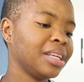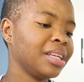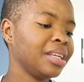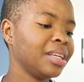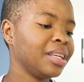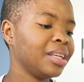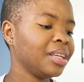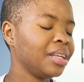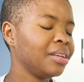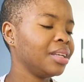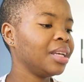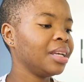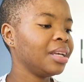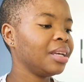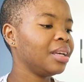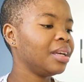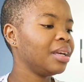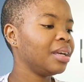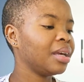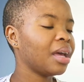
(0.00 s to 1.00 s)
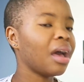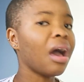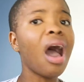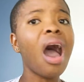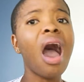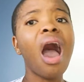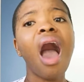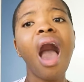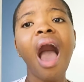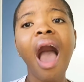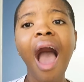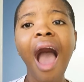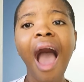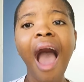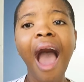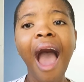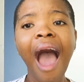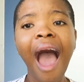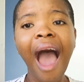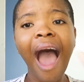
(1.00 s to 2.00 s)

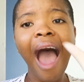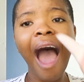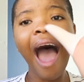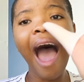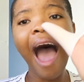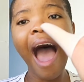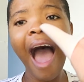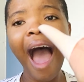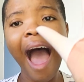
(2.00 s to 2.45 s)
No one is speaking in this clip.